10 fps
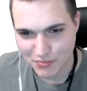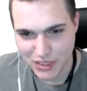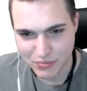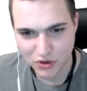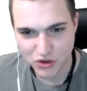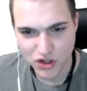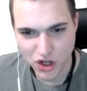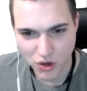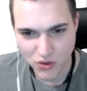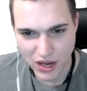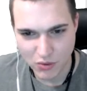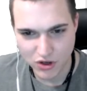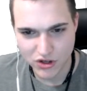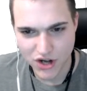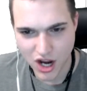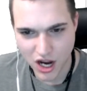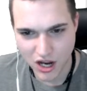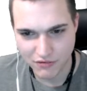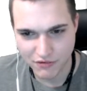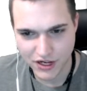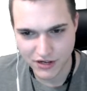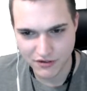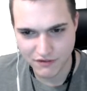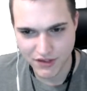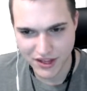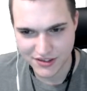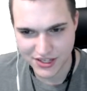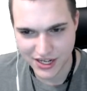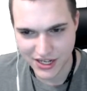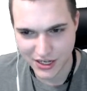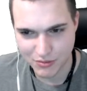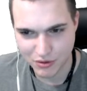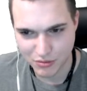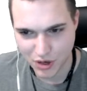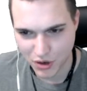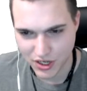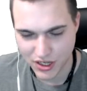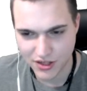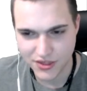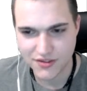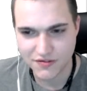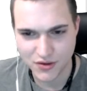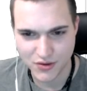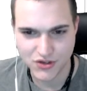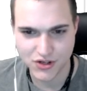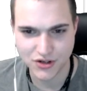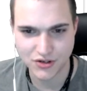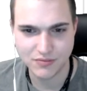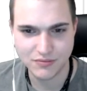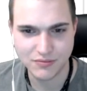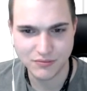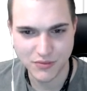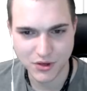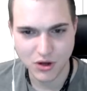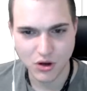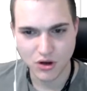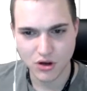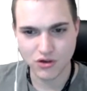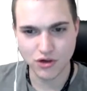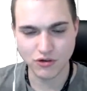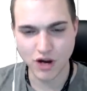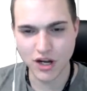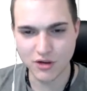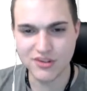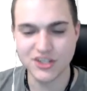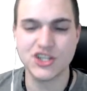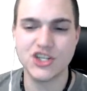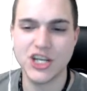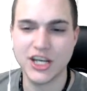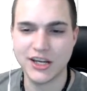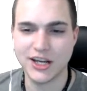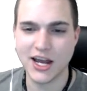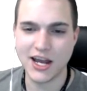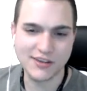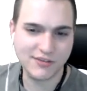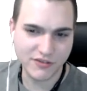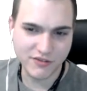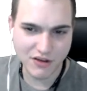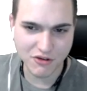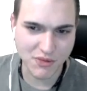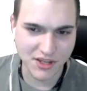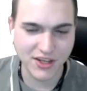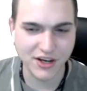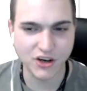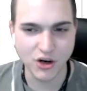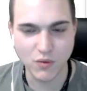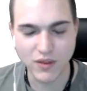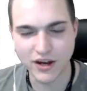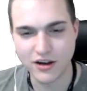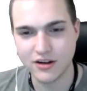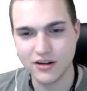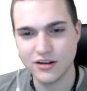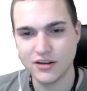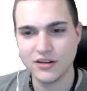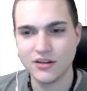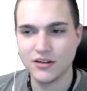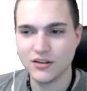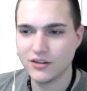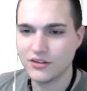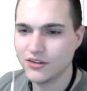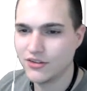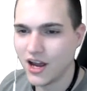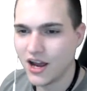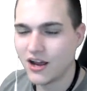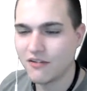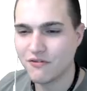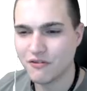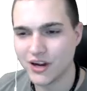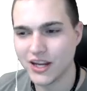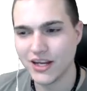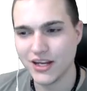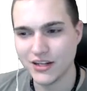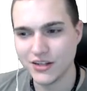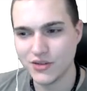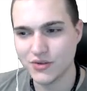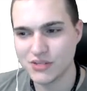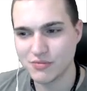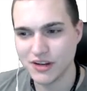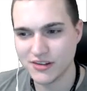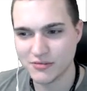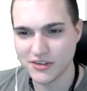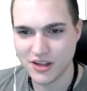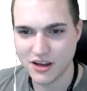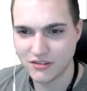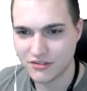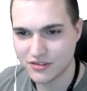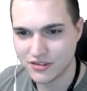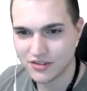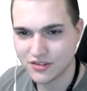people know that we're not afraid of investigating and promoting the future. Toronto's the shit, guys. If you've never been there, go there. They're not afraid to express themselves.